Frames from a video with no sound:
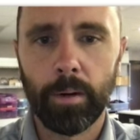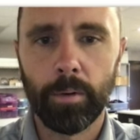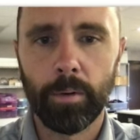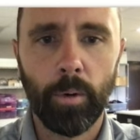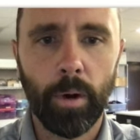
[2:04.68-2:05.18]

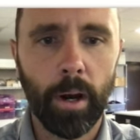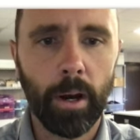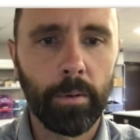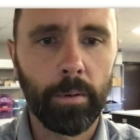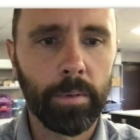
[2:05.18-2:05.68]

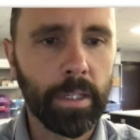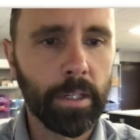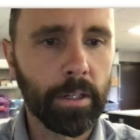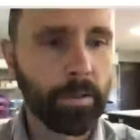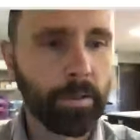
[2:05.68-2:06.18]
required
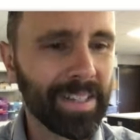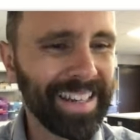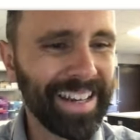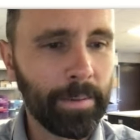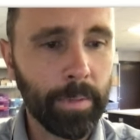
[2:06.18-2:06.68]
materials, not
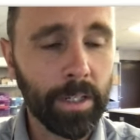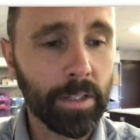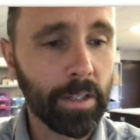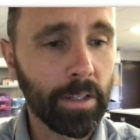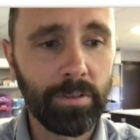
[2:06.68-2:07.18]
much that you
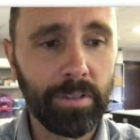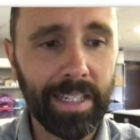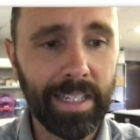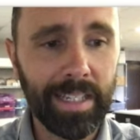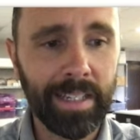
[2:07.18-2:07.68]

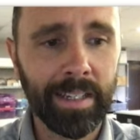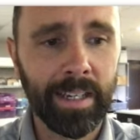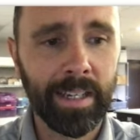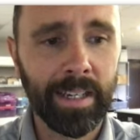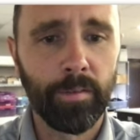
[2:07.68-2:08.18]
need
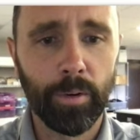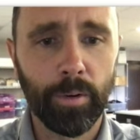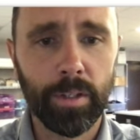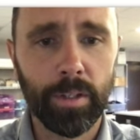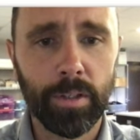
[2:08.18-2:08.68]
for this
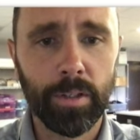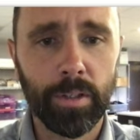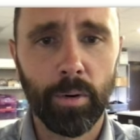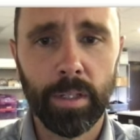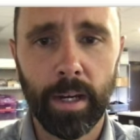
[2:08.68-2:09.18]
course.
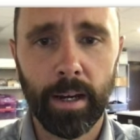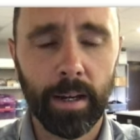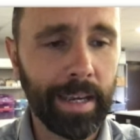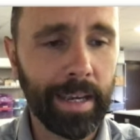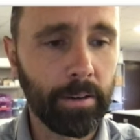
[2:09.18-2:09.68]
A
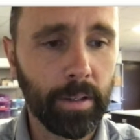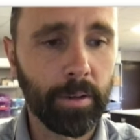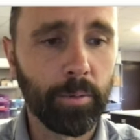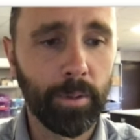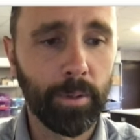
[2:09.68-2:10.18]
calculator
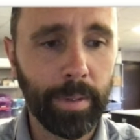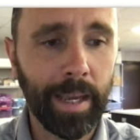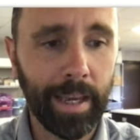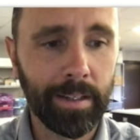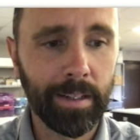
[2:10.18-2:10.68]
will be
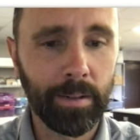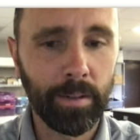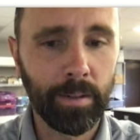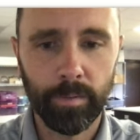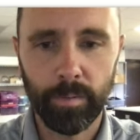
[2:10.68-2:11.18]
handy
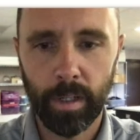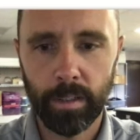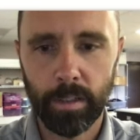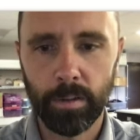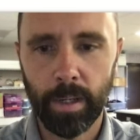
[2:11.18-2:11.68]
to do
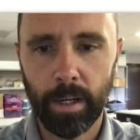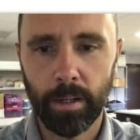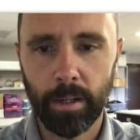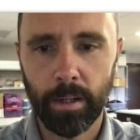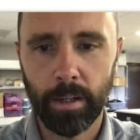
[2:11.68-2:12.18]
some
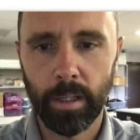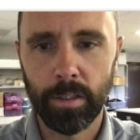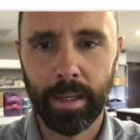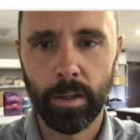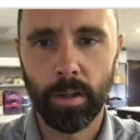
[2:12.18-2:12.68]
calculations,
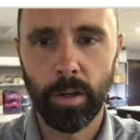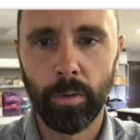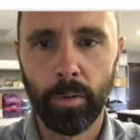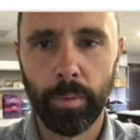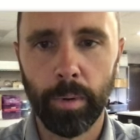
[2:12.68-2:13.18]
and a
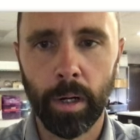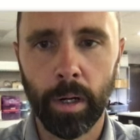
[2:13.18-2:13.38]
notebook.